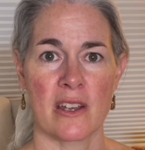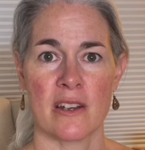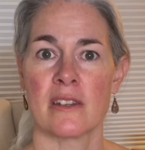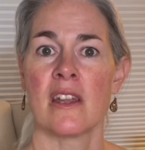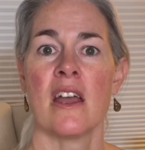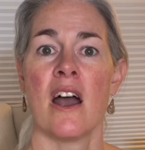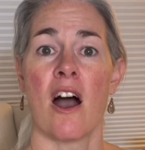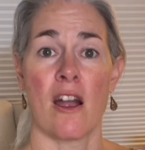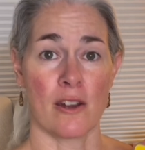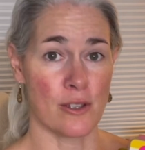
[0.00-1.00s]
on
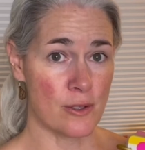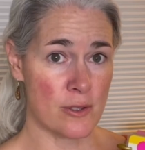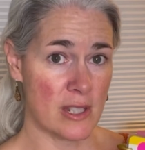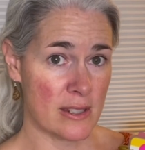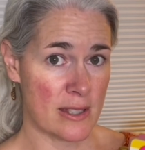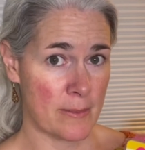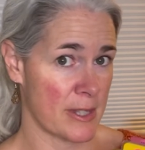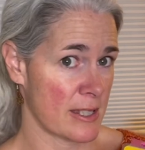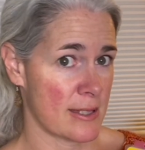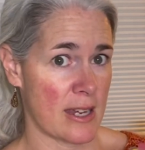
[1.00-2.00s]
are using some of
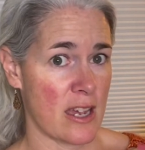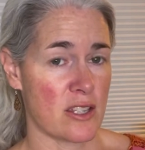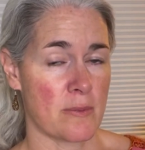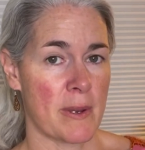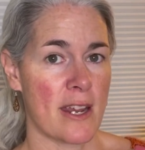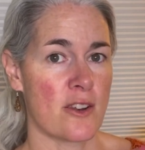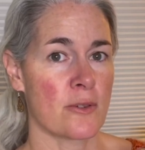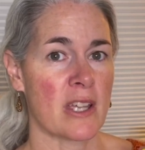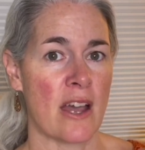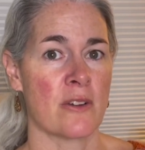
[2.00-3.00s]
this stash, but I
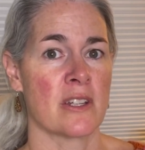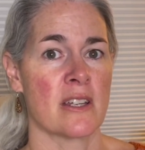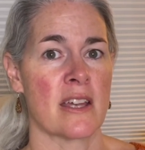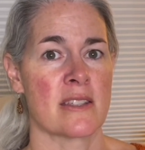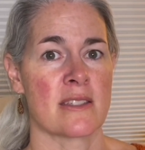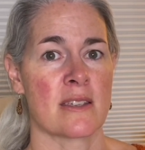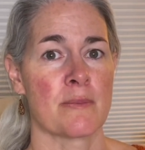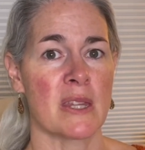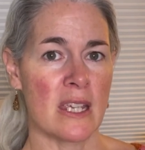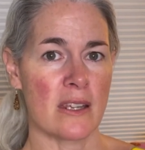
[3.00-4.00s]
don't count it as
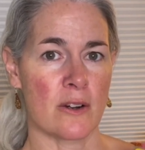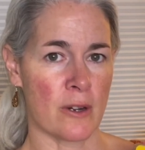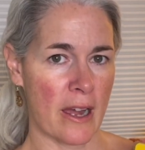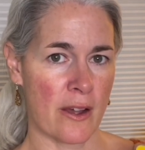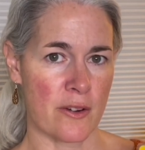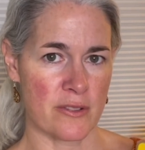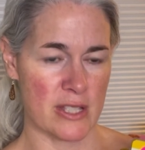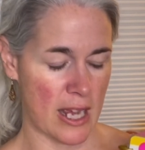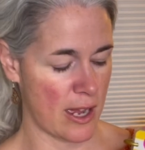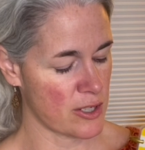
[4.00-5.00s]
complete or out of
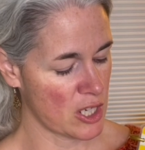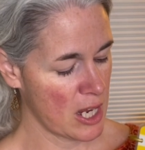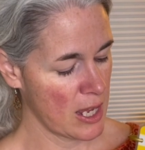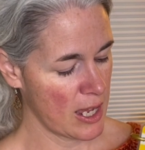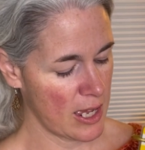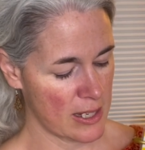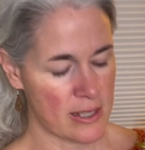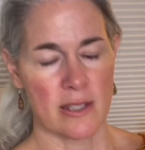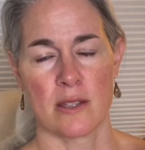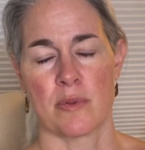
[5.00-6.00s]
stash
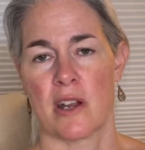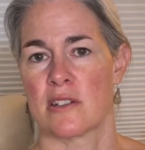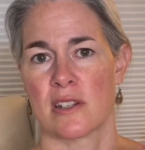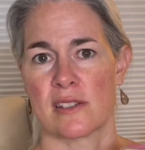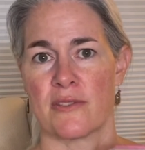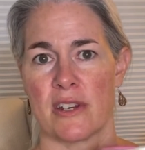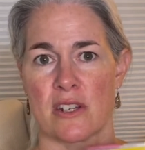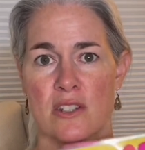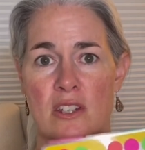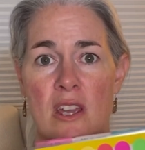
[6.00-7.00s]
until the project's
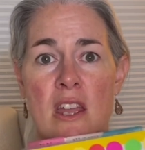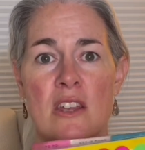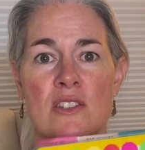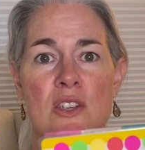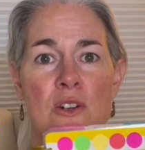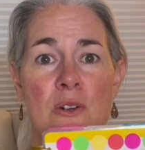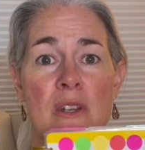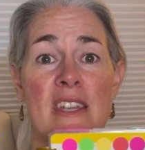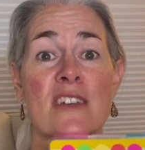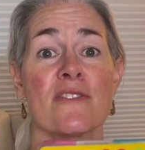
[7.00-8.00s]
finished. So
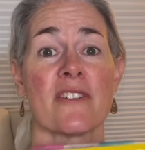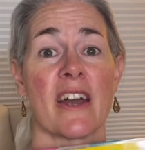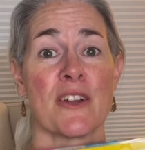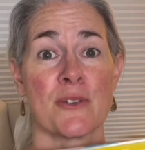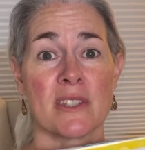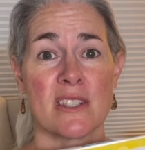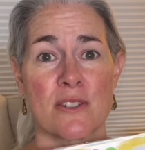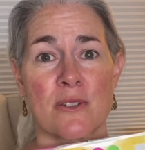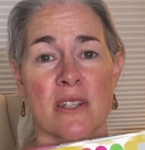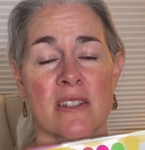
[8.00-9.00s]
if I really
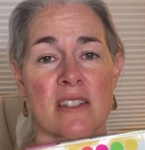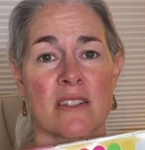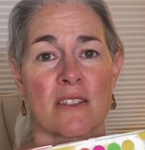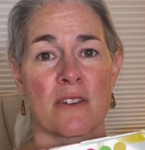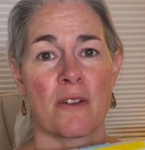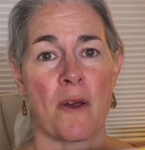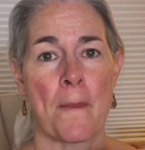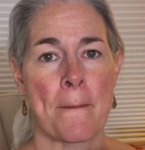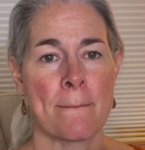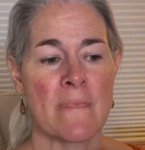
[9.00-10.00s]
do get to
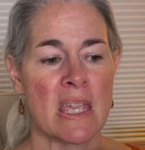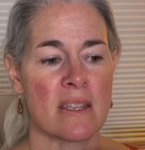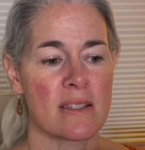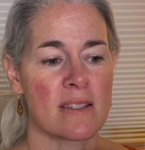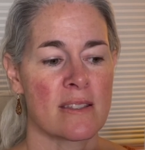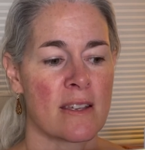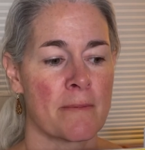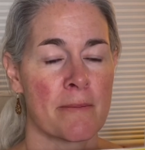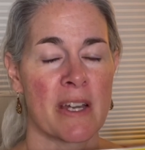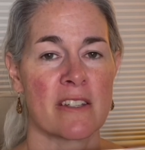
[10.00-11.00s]
meet some
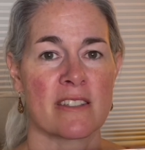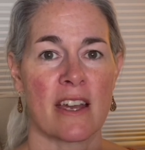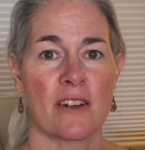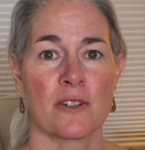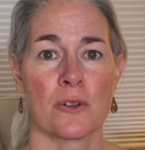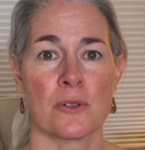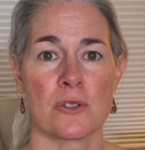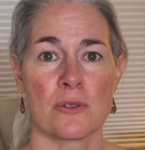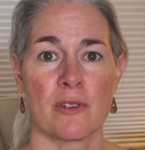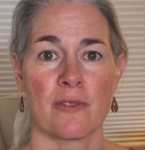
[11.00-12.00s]
of my desired
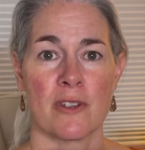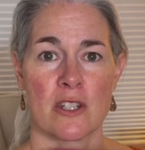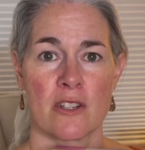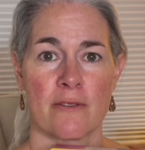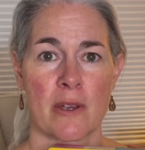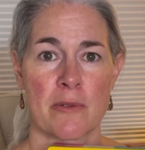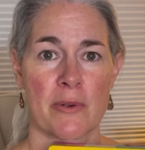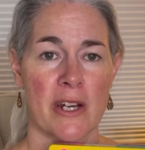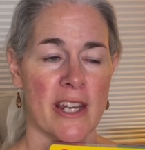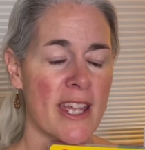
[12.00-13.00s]
goals with Finish It
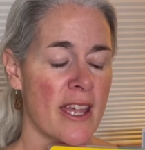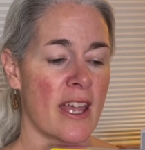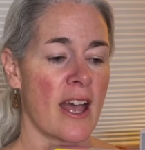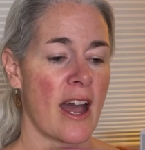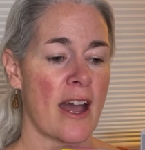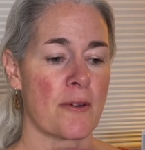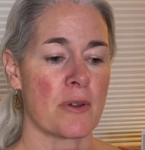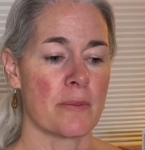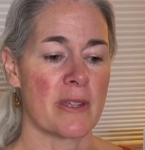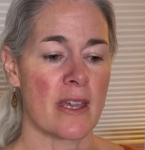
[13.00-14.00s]
February, I
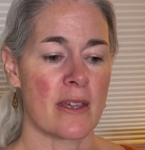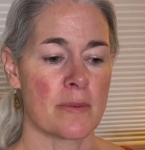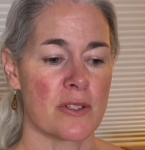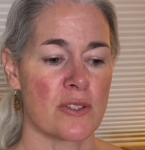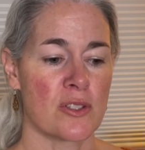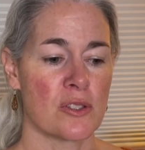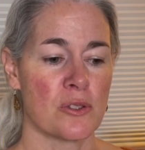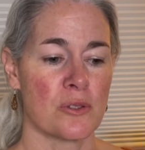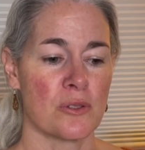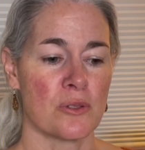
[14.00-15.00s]
will be able
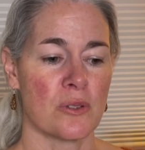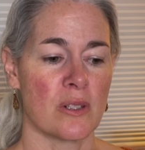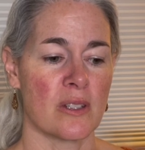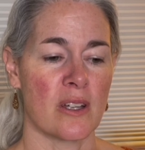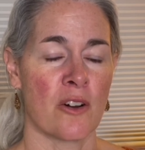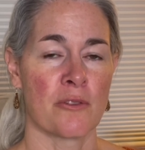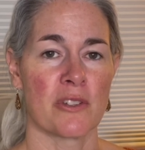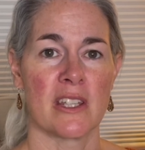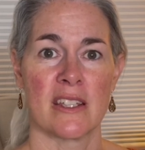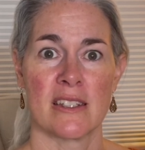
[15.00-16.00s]
to
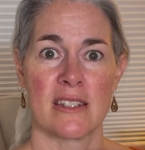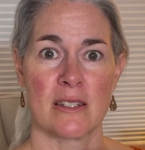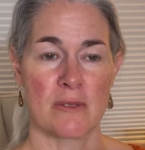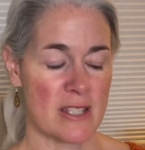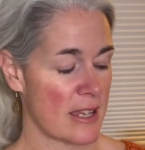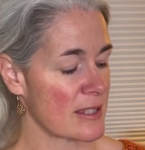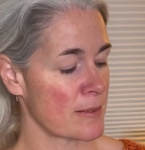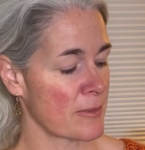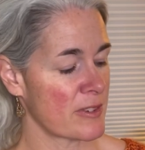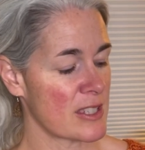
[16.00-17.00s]
hopefully take
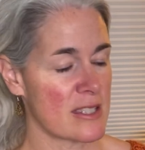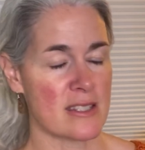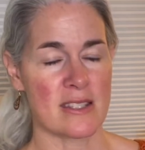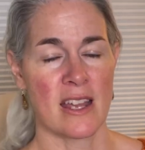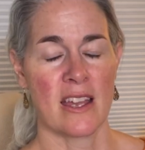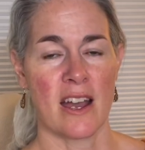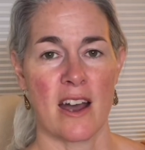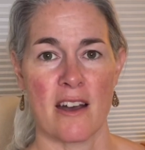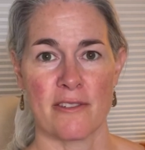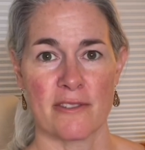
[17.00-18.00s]
some of these
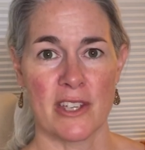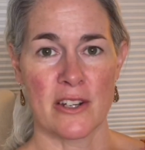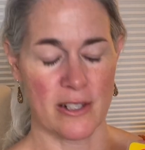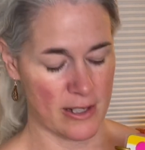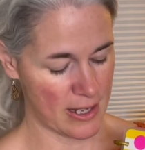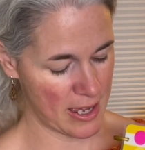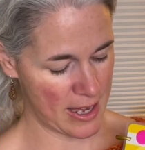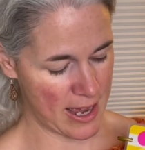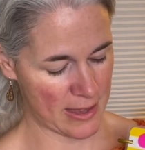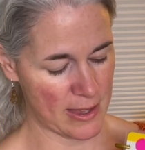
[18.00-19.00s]
off of here and
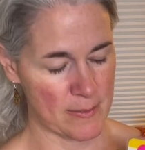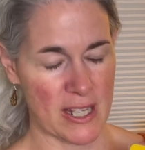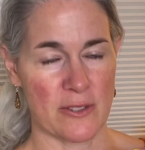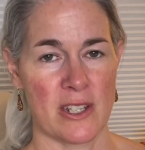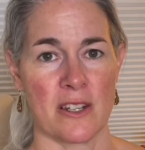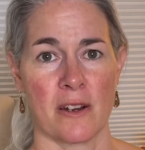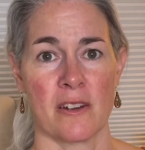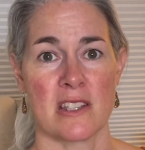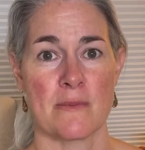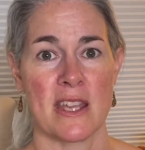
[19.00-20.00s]
add them down here
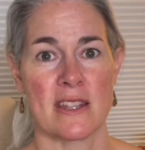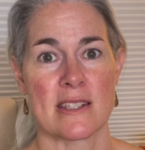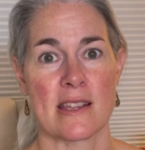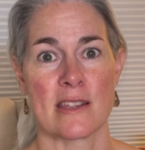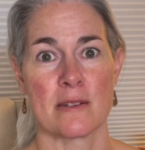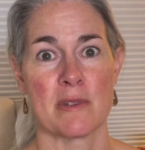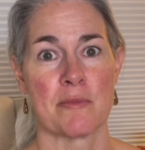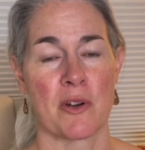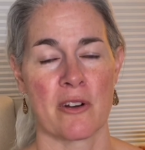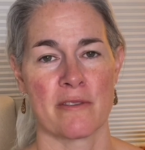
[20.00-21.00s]
to make this a little bit
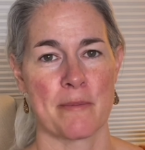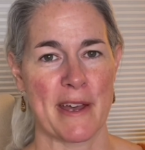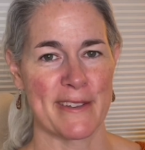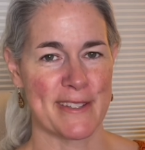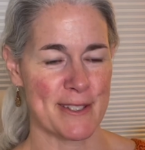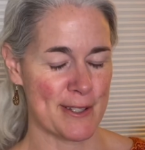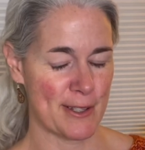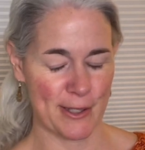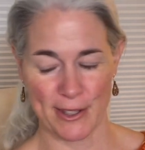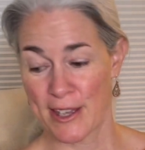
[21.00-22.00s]
more of a balanced
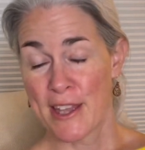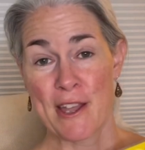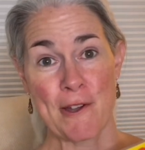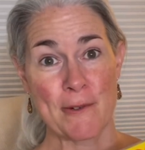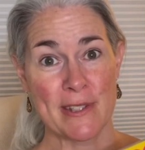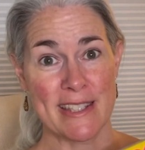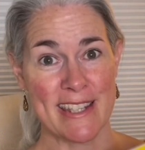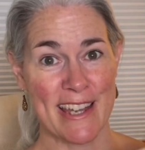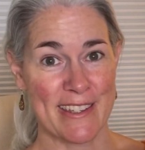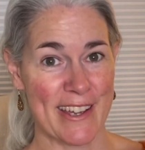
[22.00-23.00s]
look. We'll see
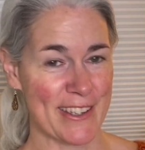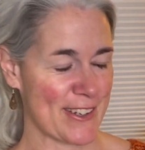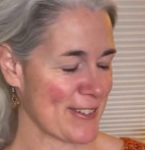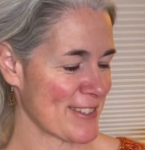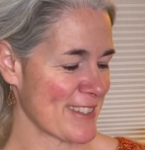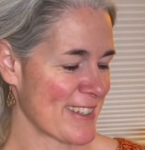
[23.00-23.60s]
how that goes.